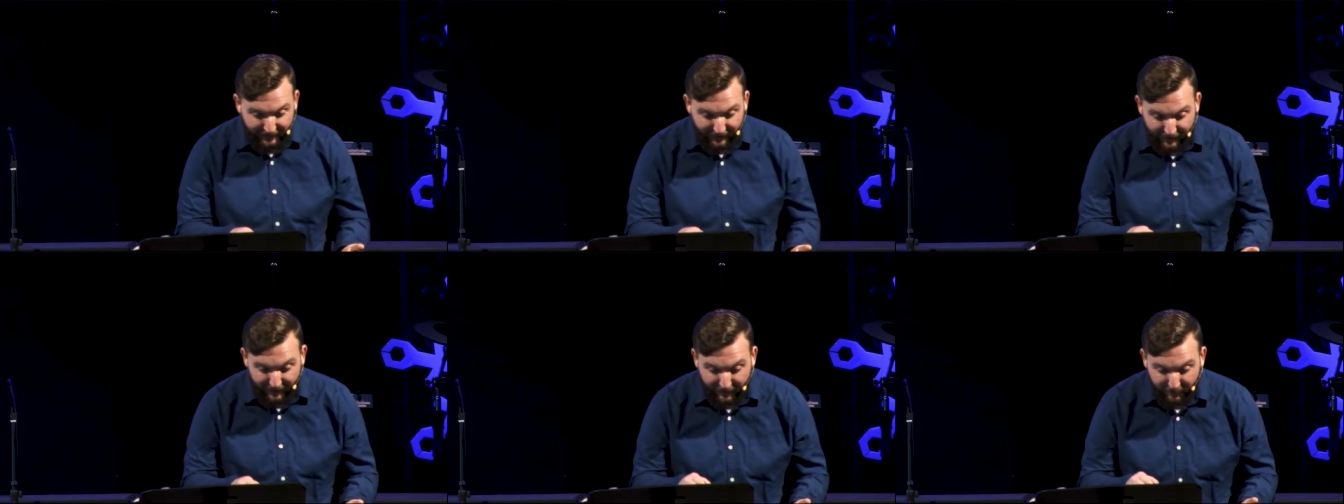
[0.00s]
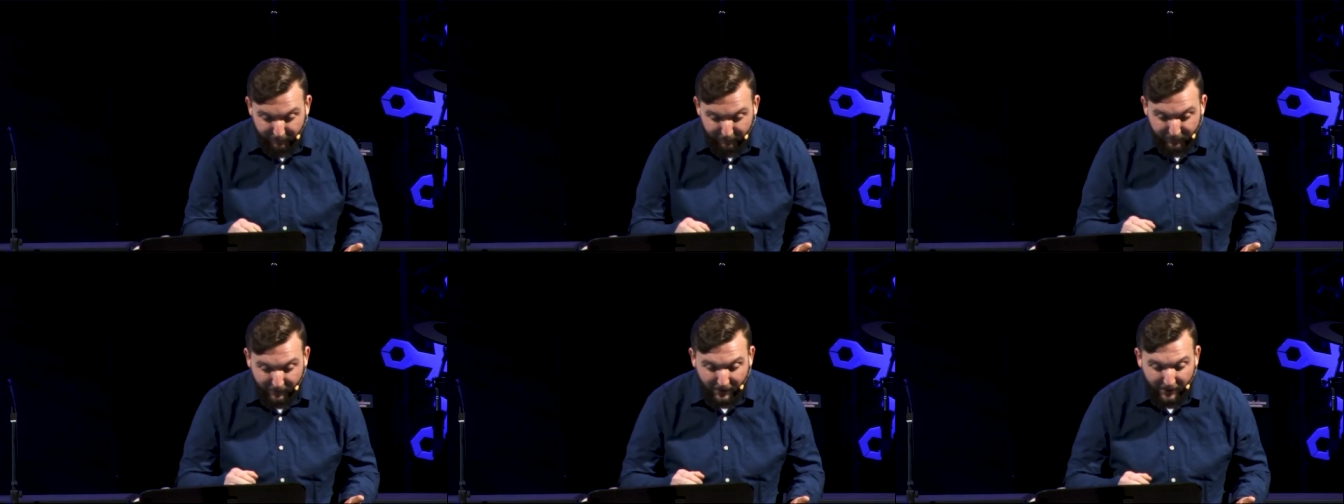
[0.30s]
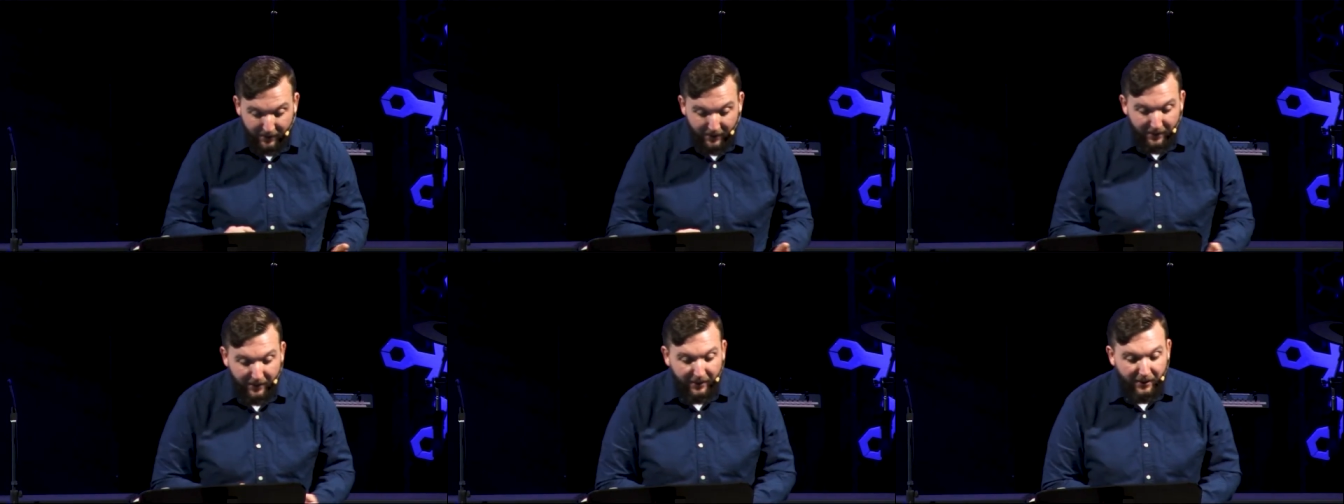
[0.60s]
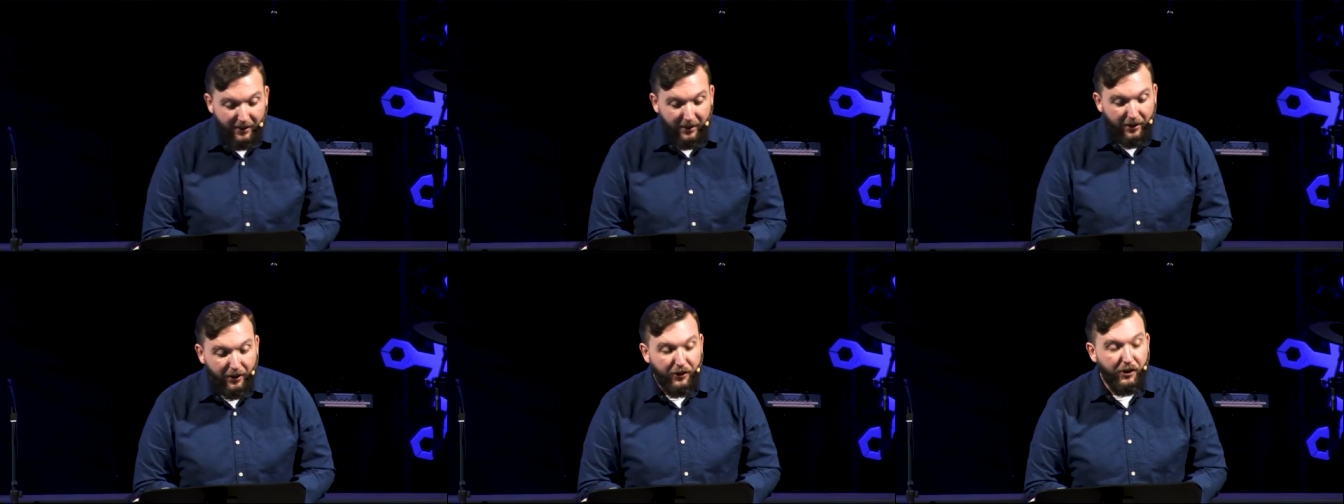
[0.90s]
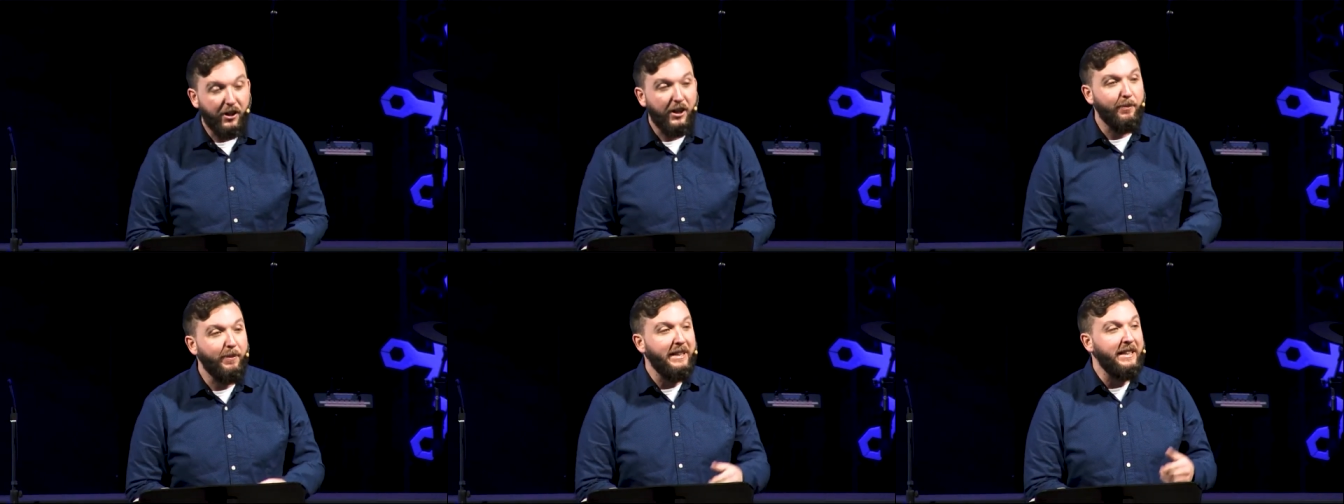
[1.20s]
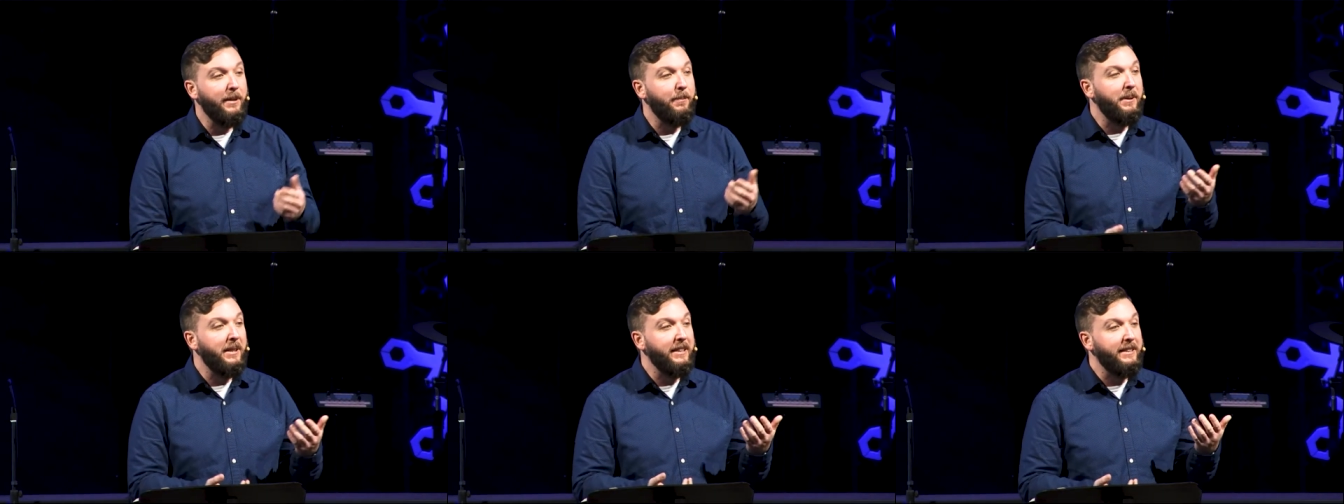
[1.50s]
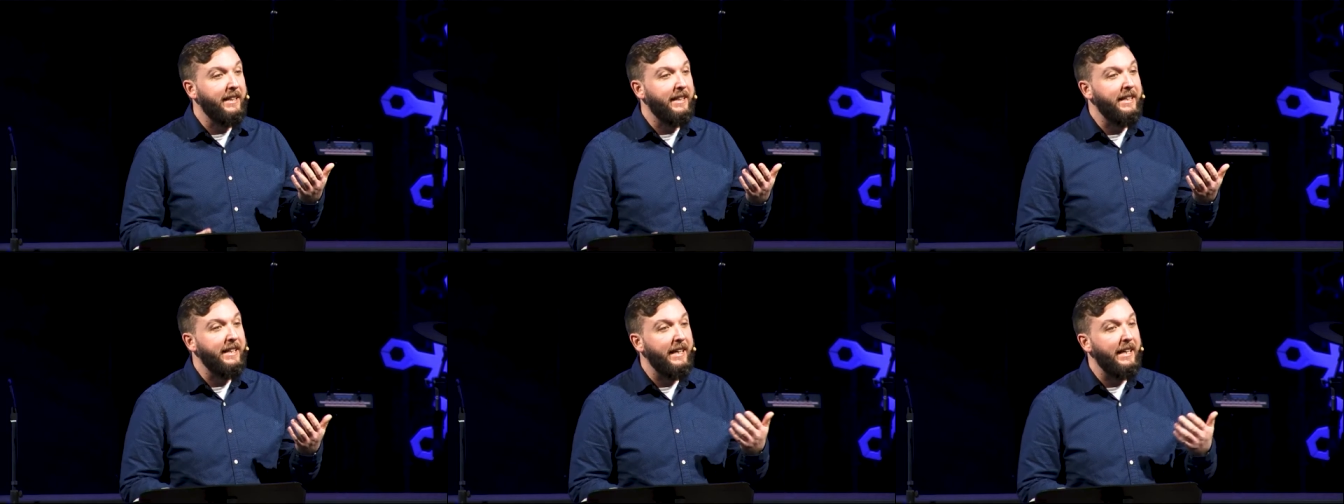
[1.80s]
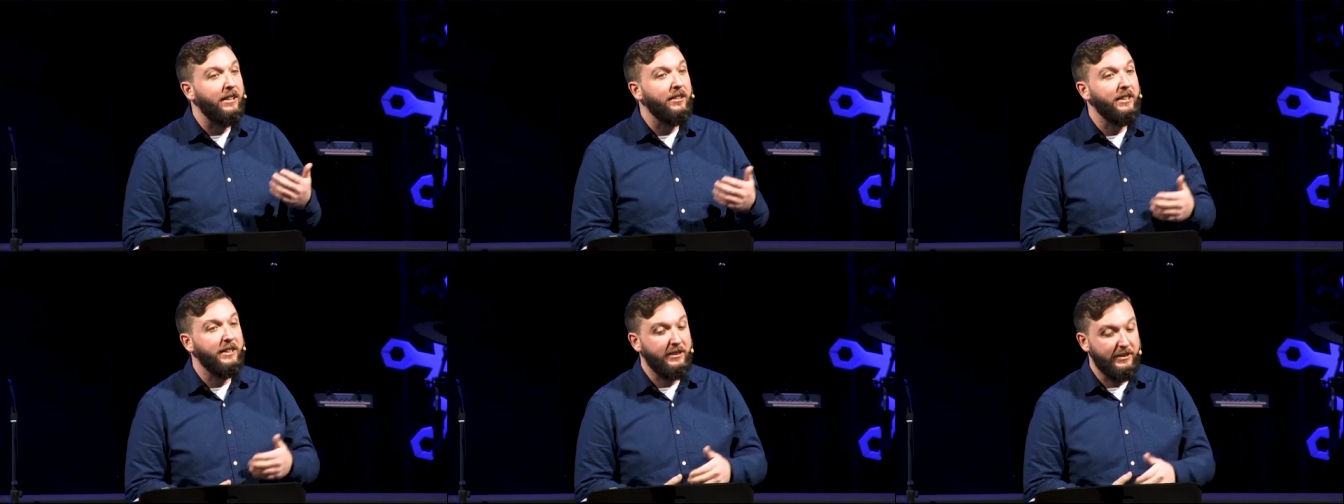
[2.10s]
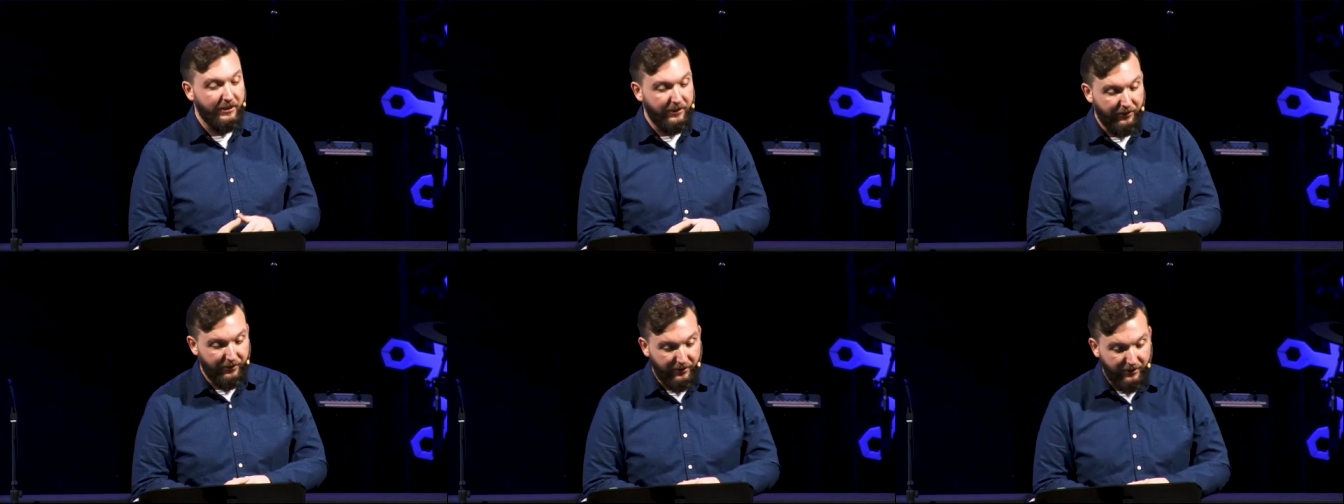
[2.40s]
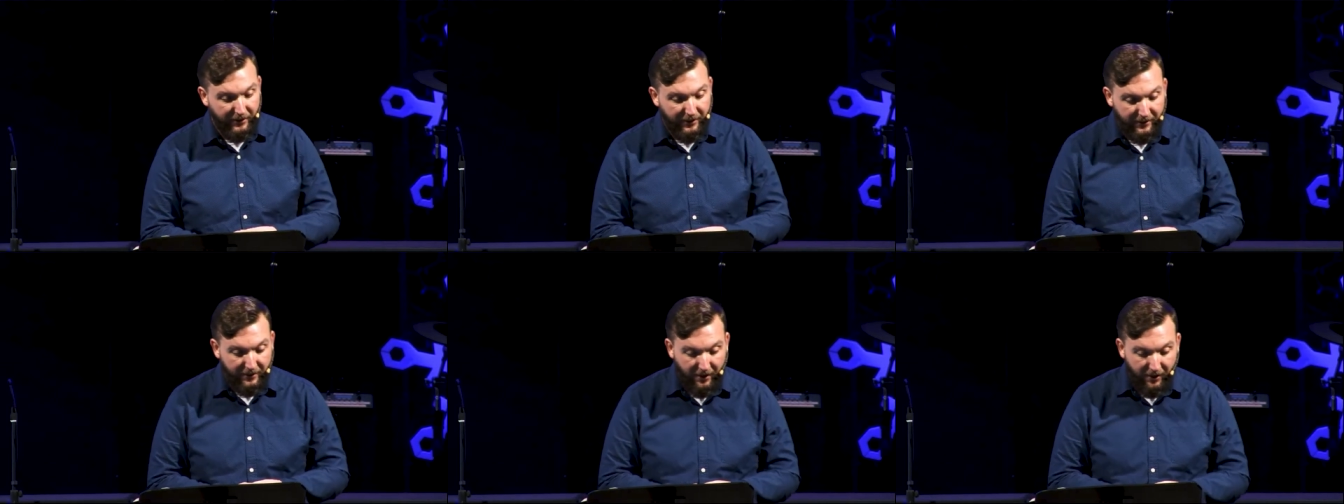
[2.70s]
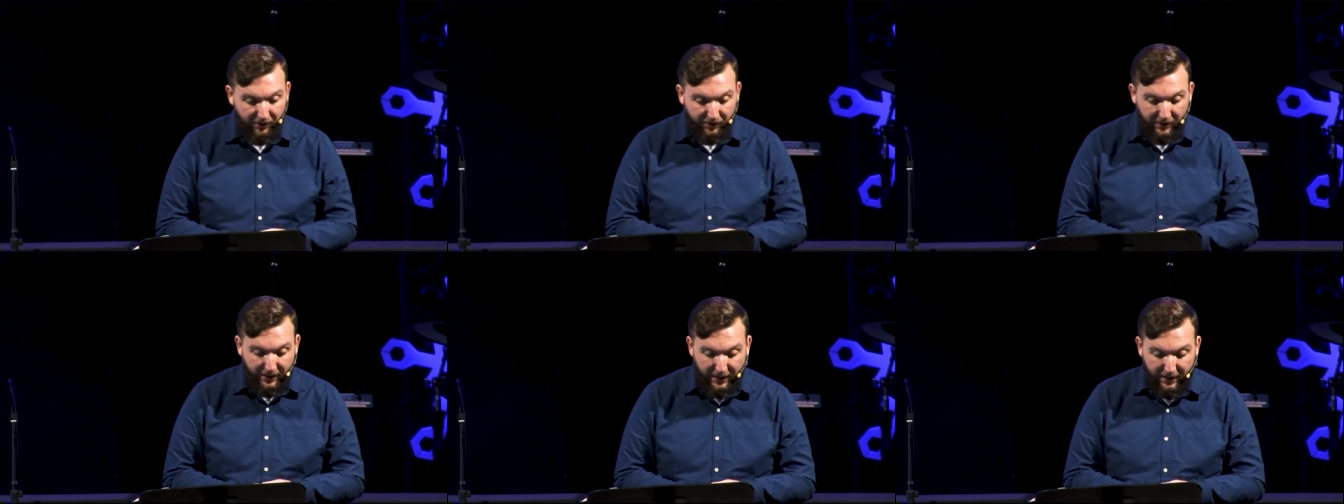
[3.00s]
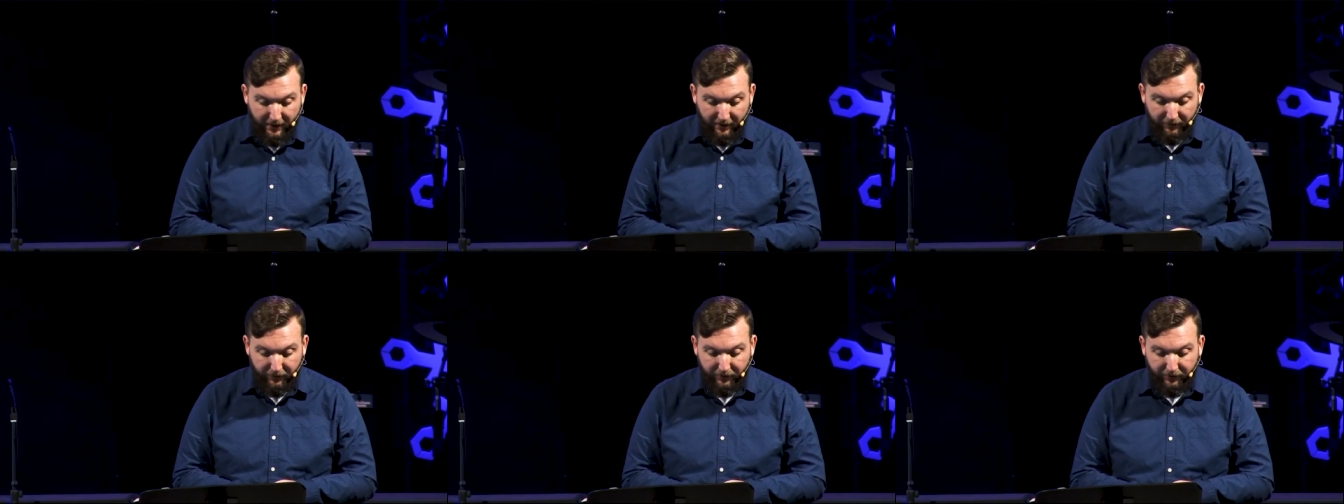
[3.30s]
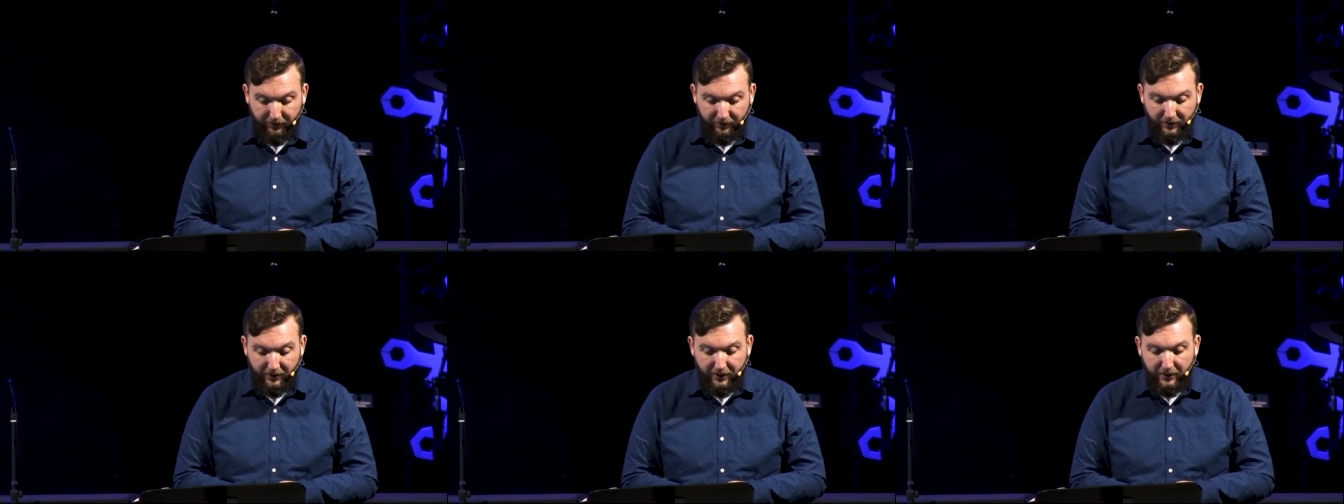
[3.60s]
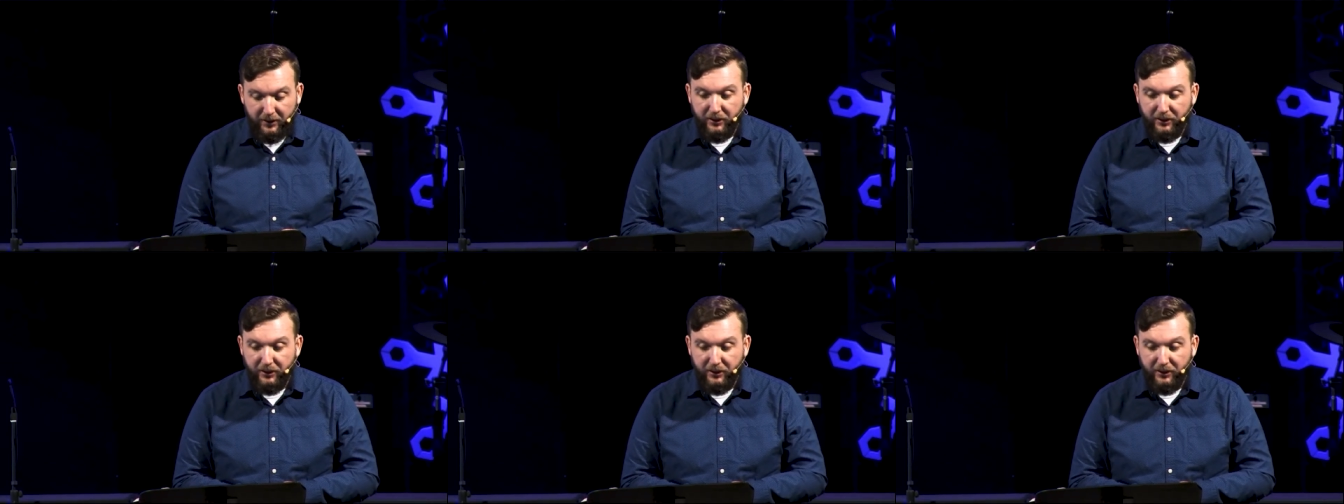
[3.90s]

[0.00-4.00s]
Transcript: Um, there could be debilitating illnesses in our lives.